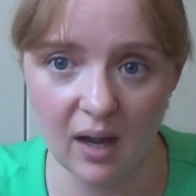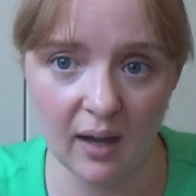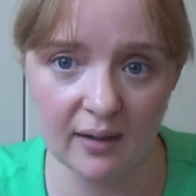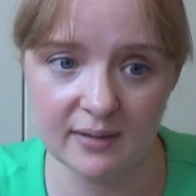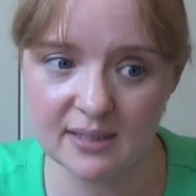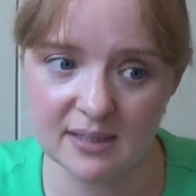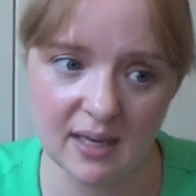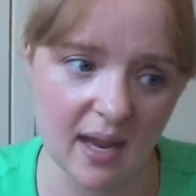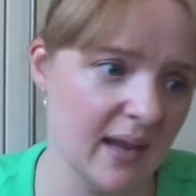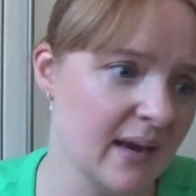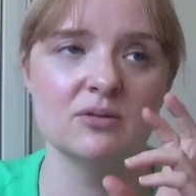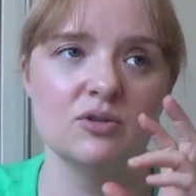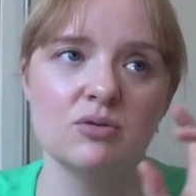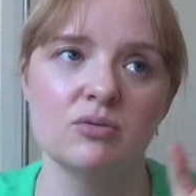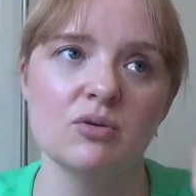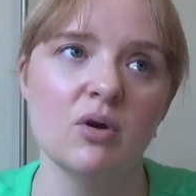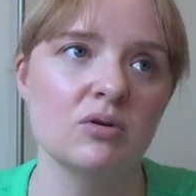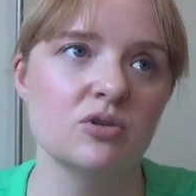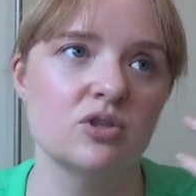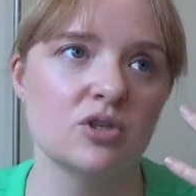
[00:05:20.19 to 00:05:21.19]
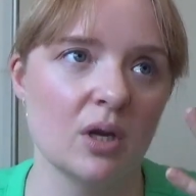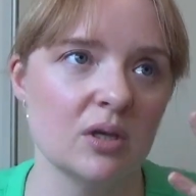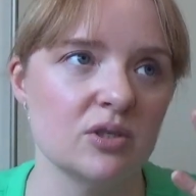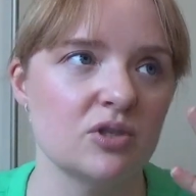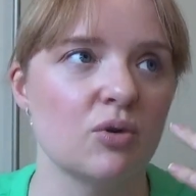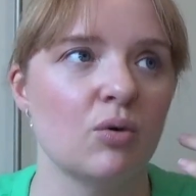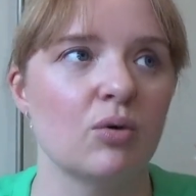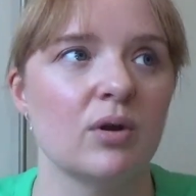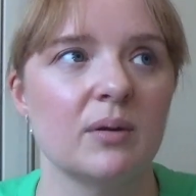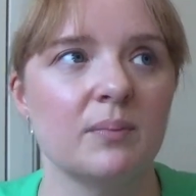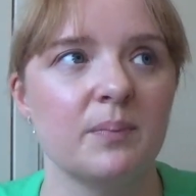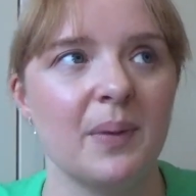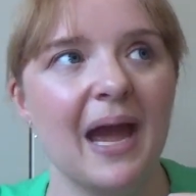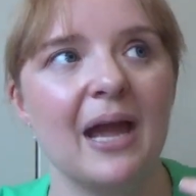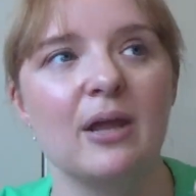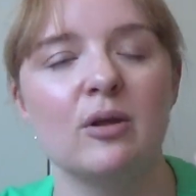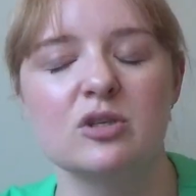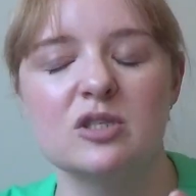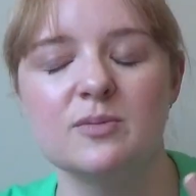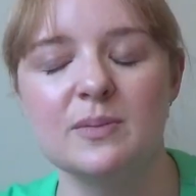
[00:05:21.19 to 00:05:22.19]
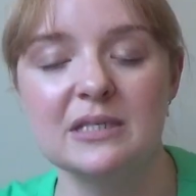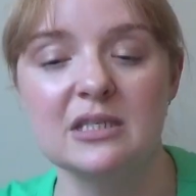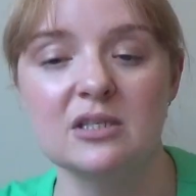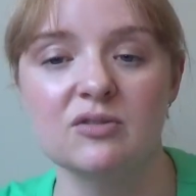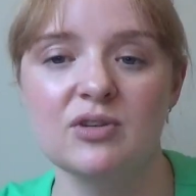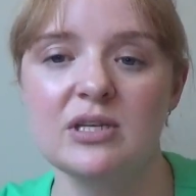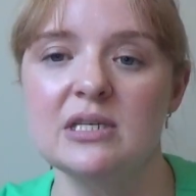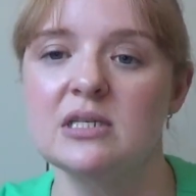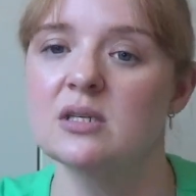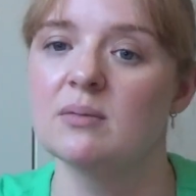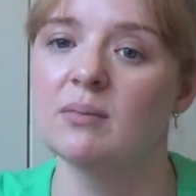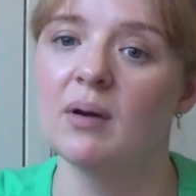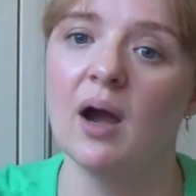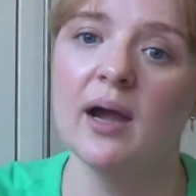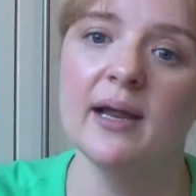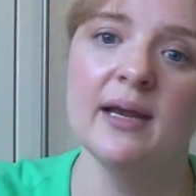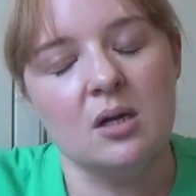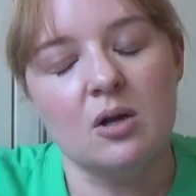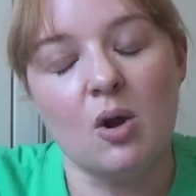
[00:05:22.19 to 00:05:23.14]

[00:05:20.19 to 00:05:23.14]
I say do not judge or compare your speeding read to mine.